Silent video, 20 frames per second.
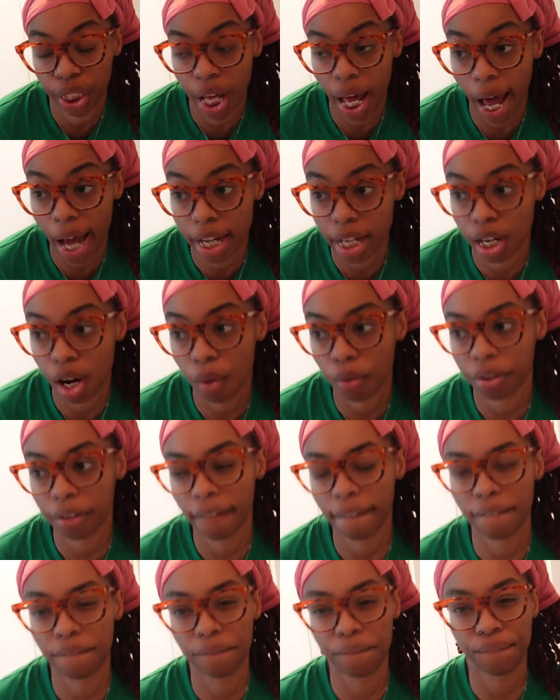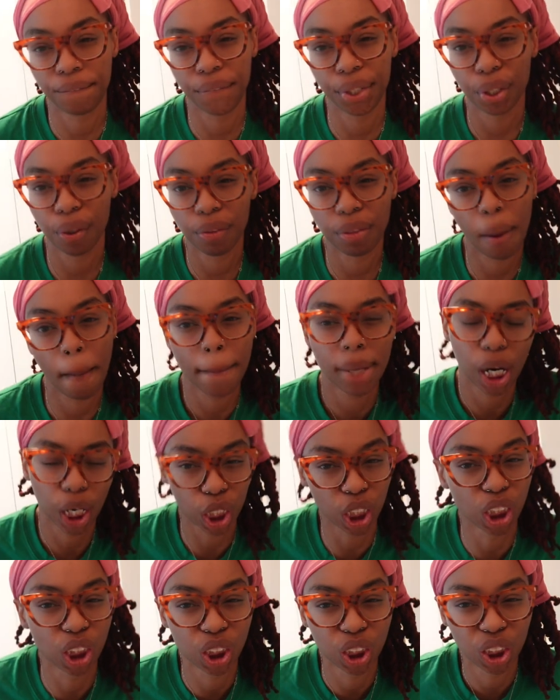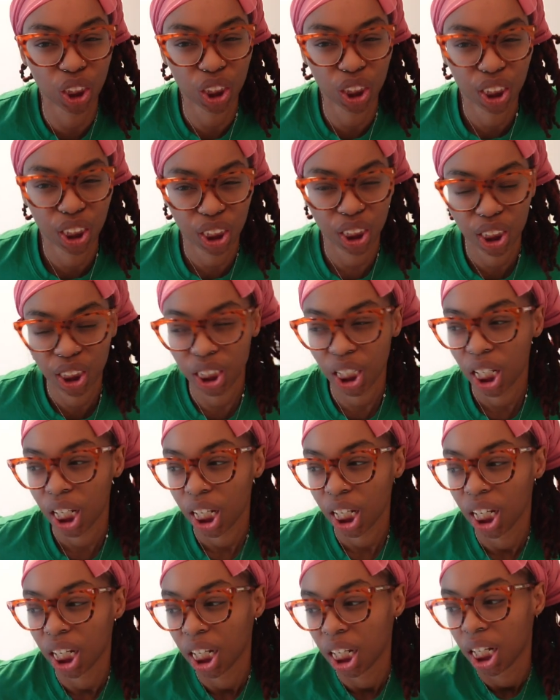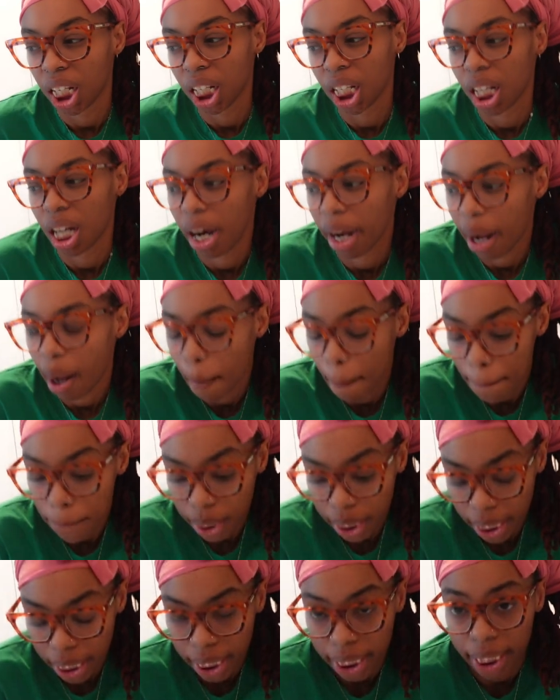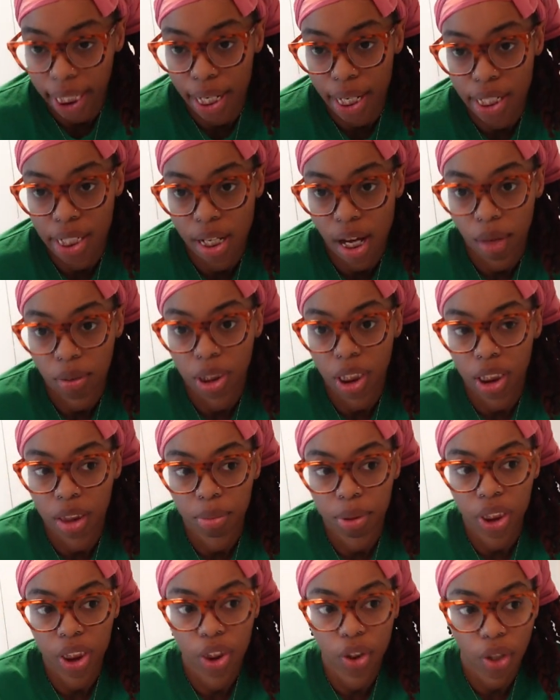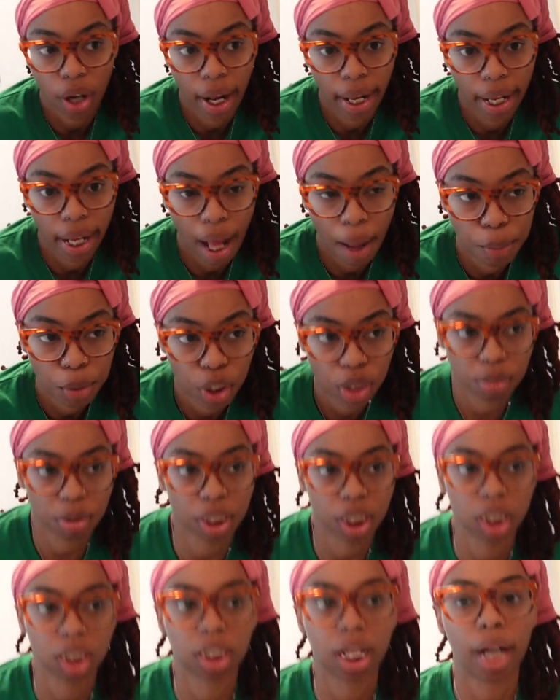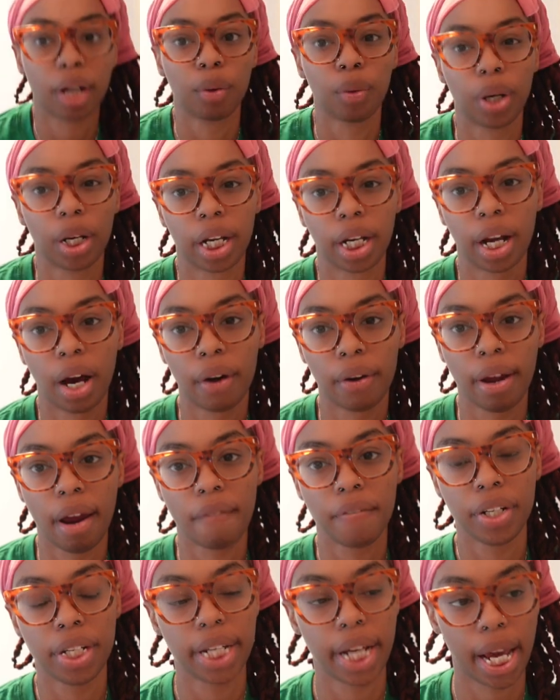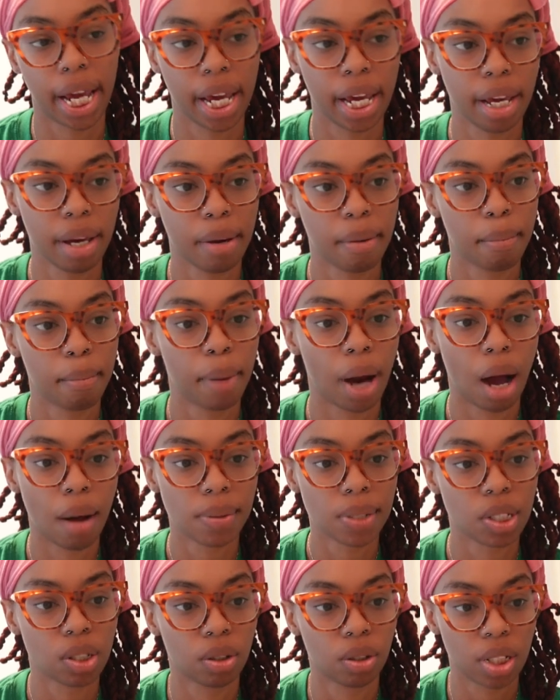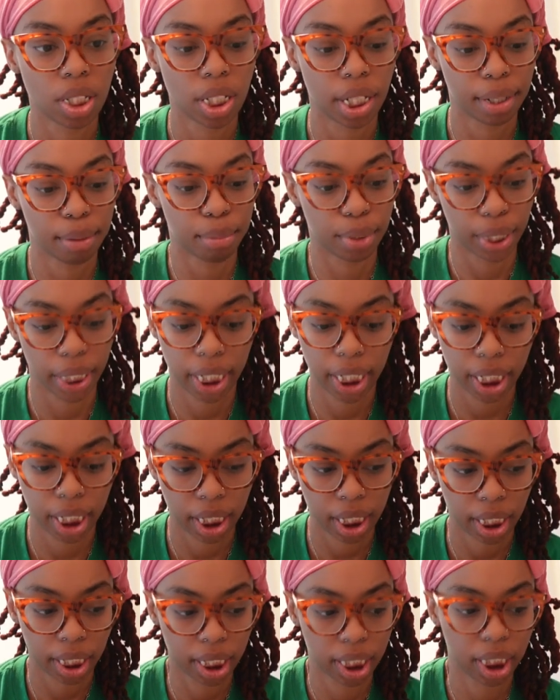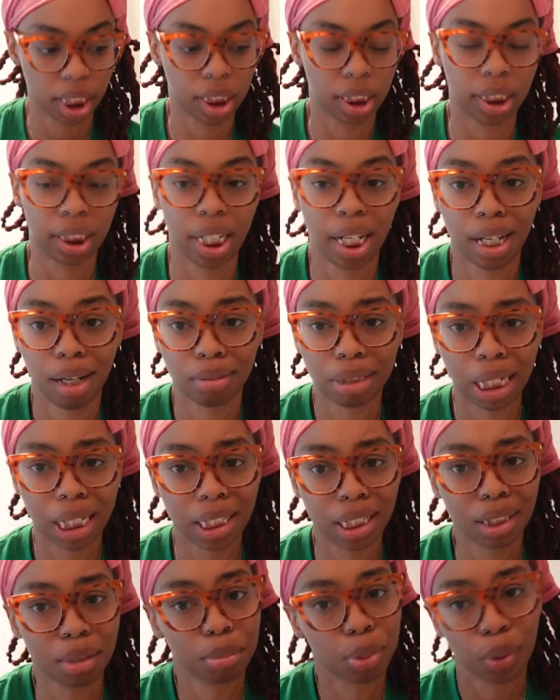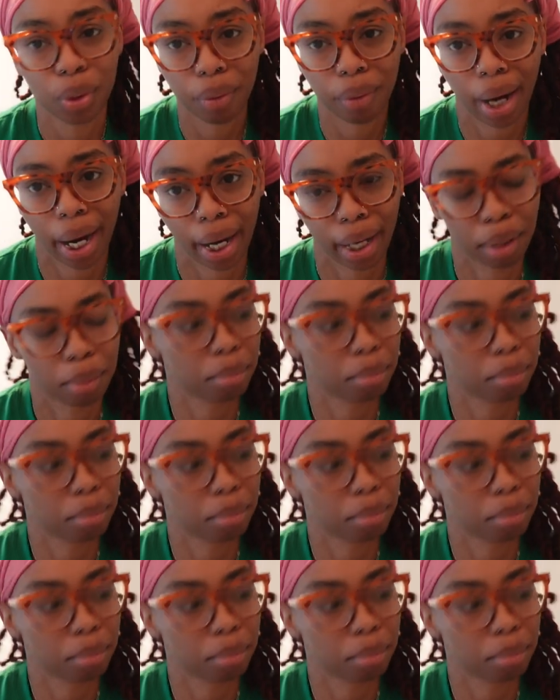I can already feel the burn. But yeah, so I'm gonna be trying, I'm gonna be like working out every day, but I'm also gonna take a break because yeah, I'm trying to get the booty right.